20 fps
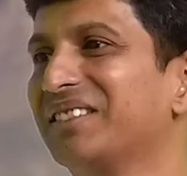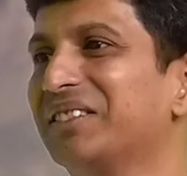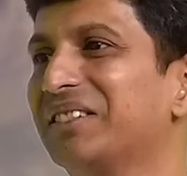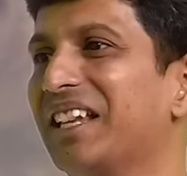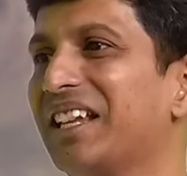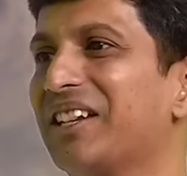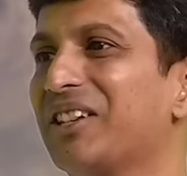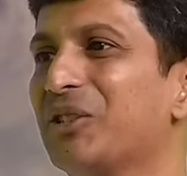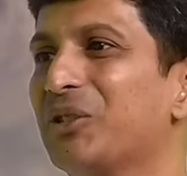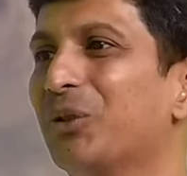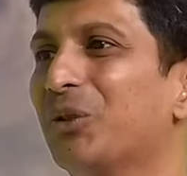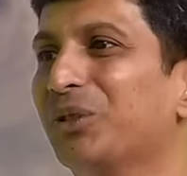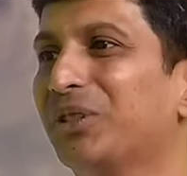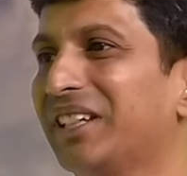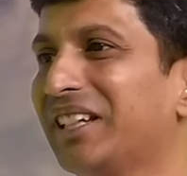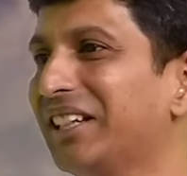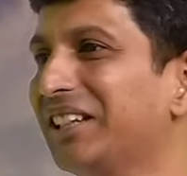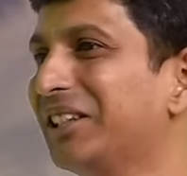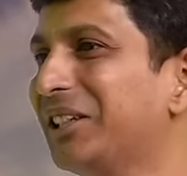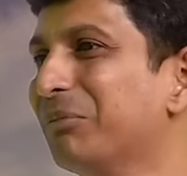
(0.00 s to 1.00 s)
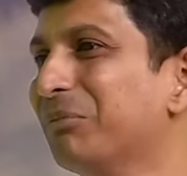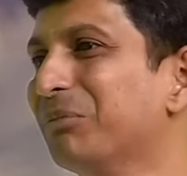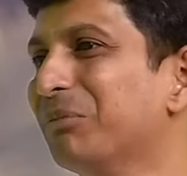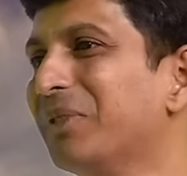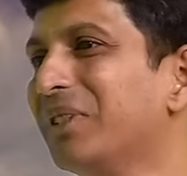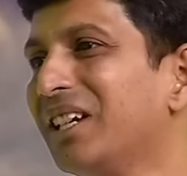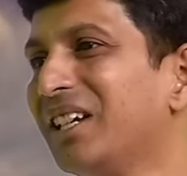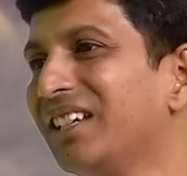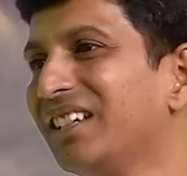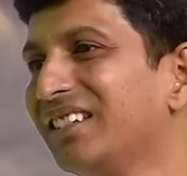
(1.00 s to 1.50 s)
There is no teertham.
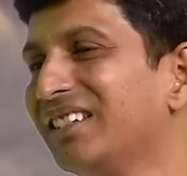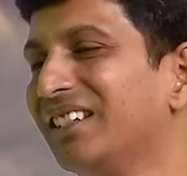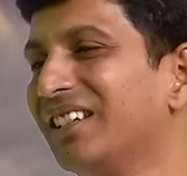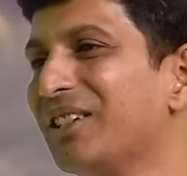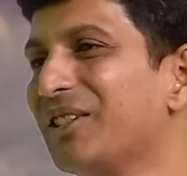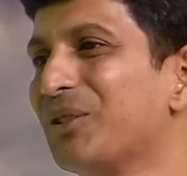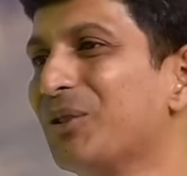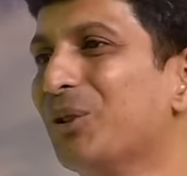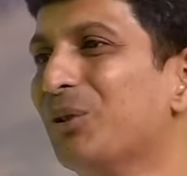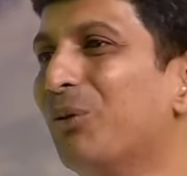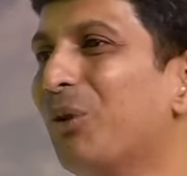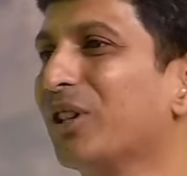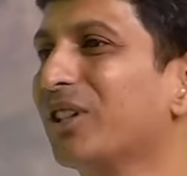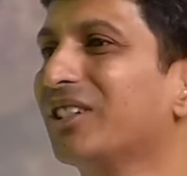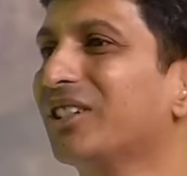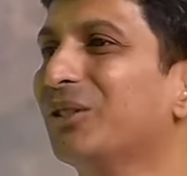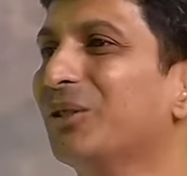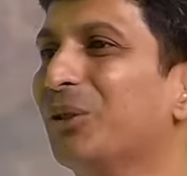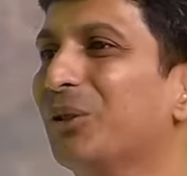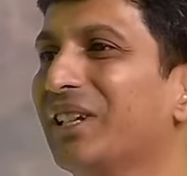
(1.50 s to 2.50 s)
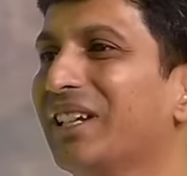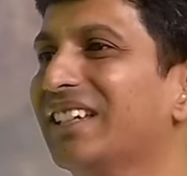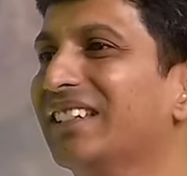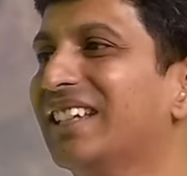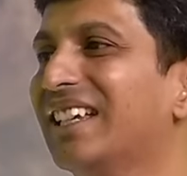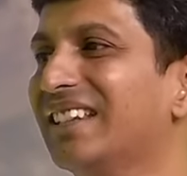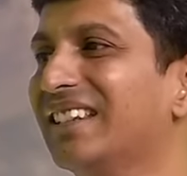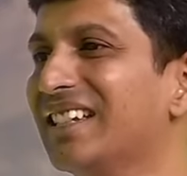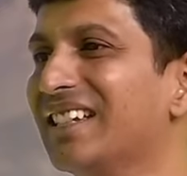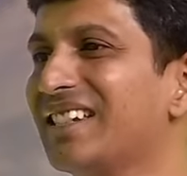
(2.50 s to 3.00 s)
There is no water holier
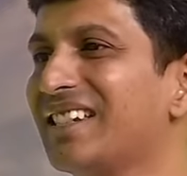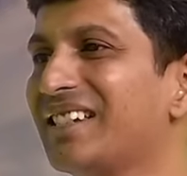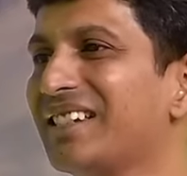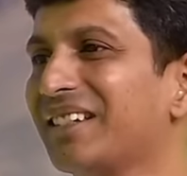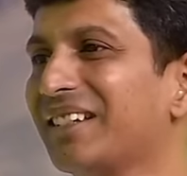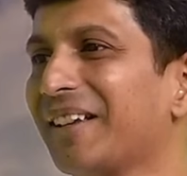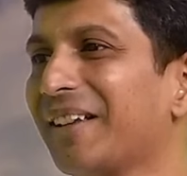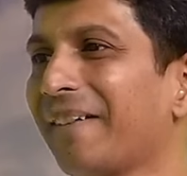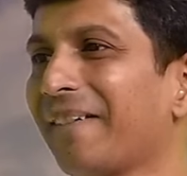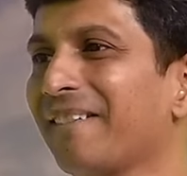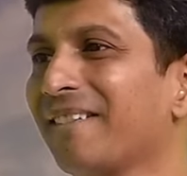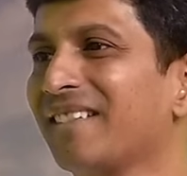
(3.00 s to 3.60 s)
than this.